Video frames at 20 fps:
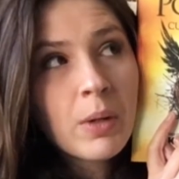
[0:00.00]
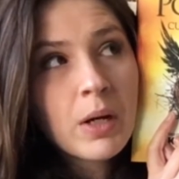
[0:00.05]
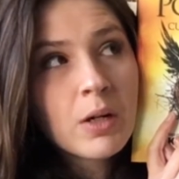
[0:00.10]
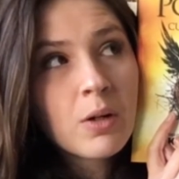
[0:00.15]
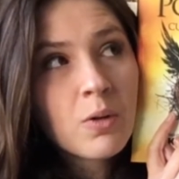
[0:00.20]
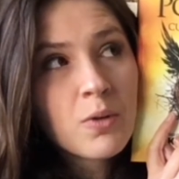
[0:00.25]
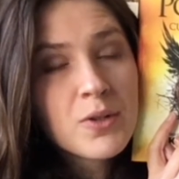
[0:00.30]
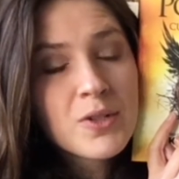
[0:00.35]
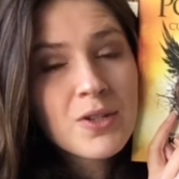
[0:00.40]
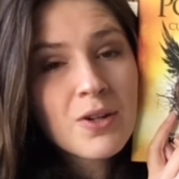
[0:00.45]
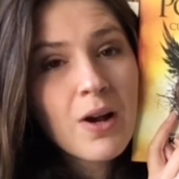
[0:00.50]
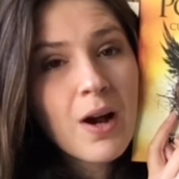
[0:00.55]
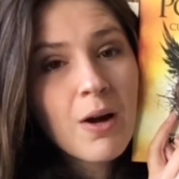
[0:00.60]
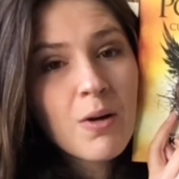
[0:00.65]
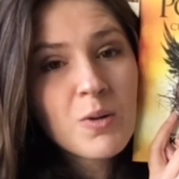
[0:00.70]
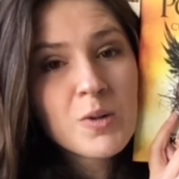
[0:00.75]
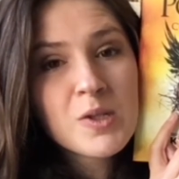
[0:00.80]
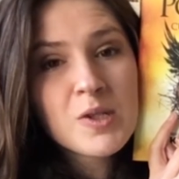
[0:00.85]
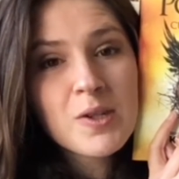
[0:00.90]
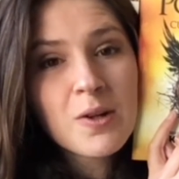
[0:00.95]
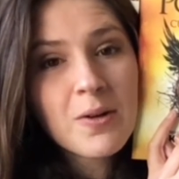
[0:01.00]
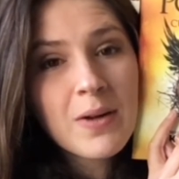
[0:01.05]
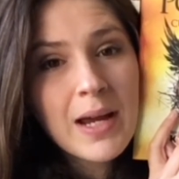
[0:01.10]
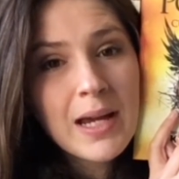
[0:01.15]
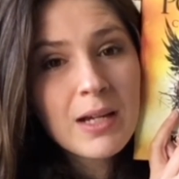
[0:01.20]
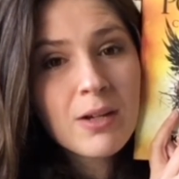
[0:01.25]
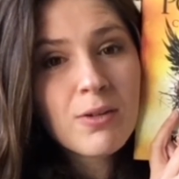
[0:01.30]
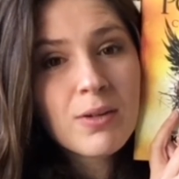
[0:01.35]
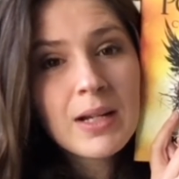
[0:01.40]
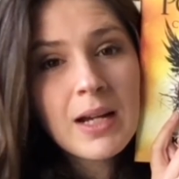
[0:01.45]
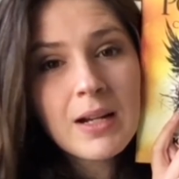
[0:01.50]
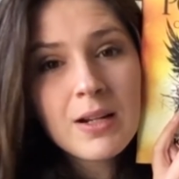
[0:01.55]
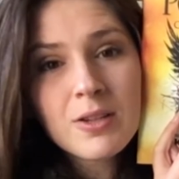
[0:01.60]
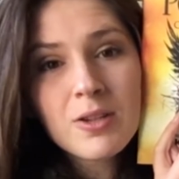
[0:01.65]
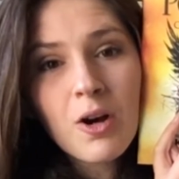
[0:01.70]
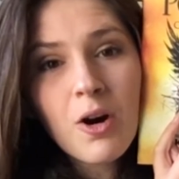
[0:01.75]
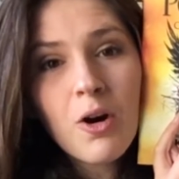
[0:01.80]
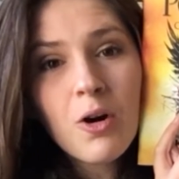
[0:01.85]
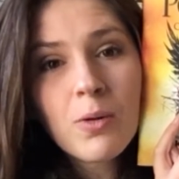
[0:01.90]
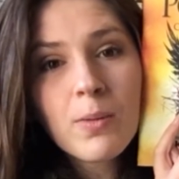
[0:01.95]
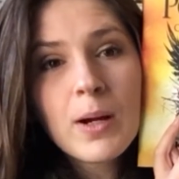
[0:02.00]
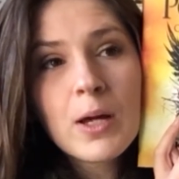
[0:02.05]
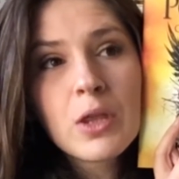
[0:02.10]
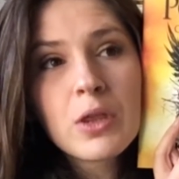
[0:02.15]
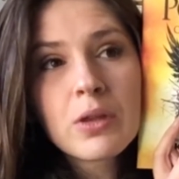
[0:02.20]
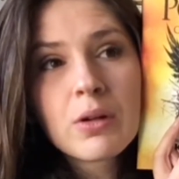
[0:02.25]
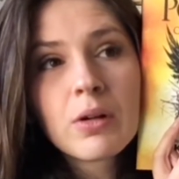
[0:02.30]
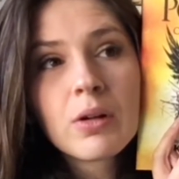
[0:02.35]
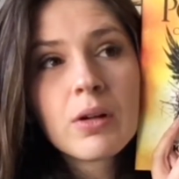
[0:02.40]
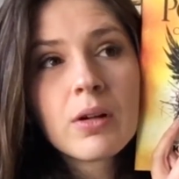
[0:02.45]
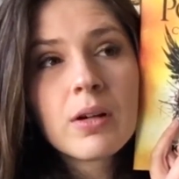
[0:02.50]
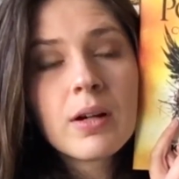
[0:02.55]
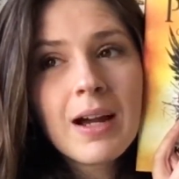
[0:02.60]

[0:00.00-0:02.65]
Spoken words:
but also I was so angry at it the whole way through.